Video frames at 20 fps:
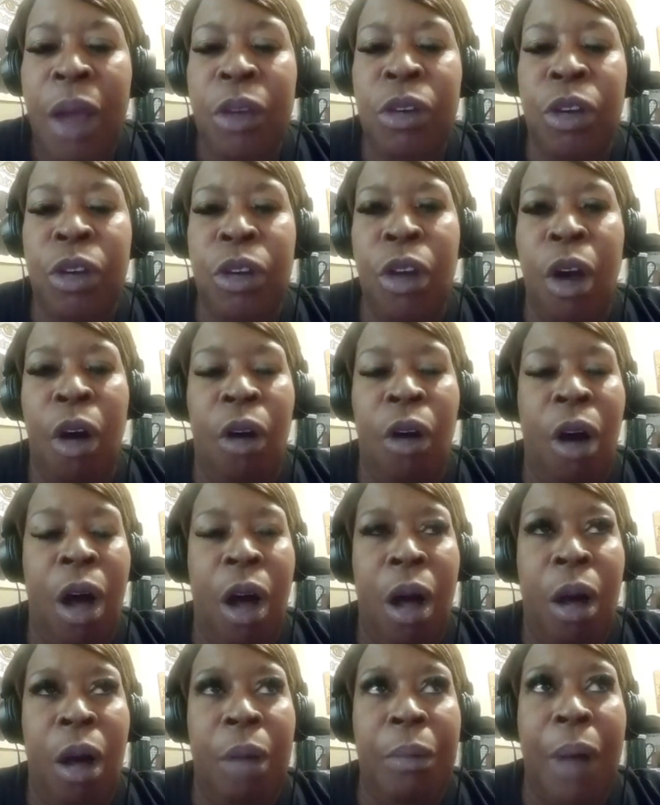You know,
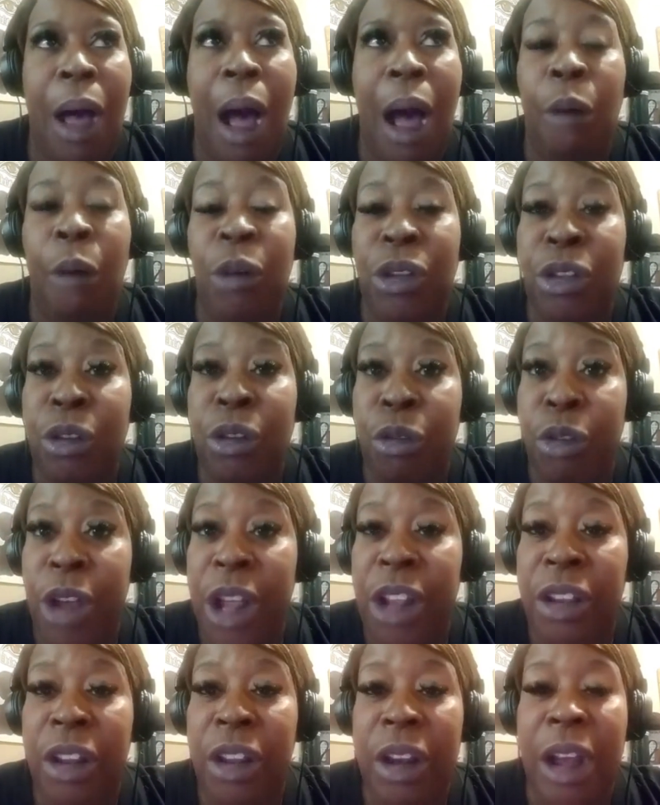I was the
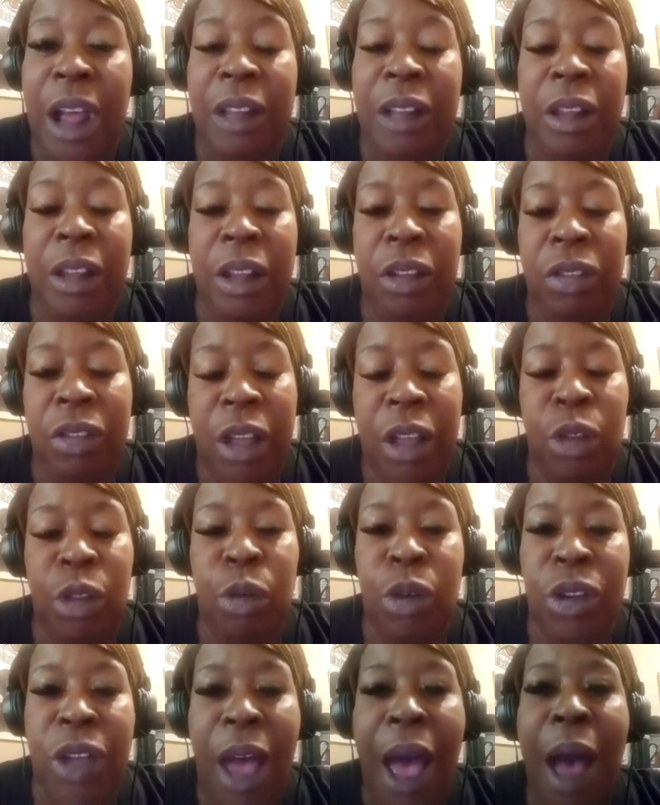reason that these things
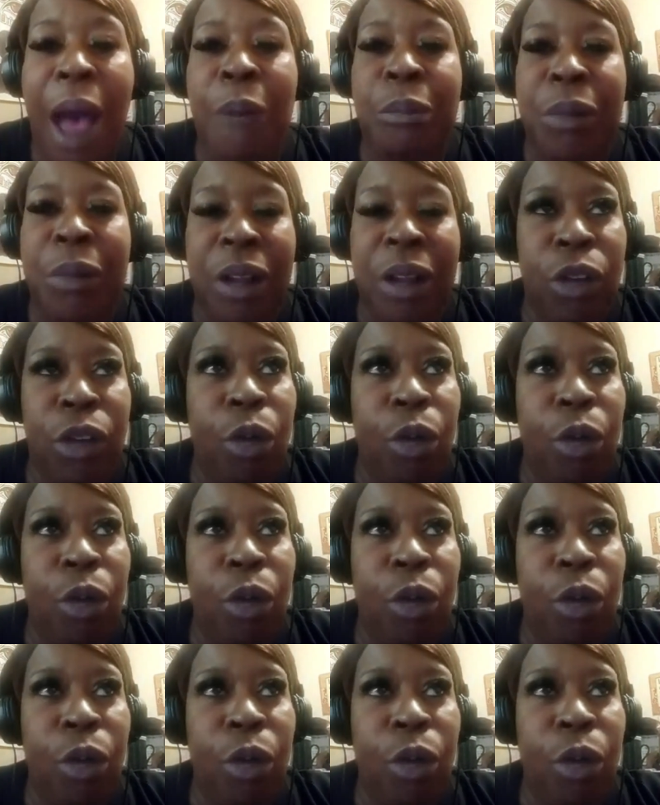was happening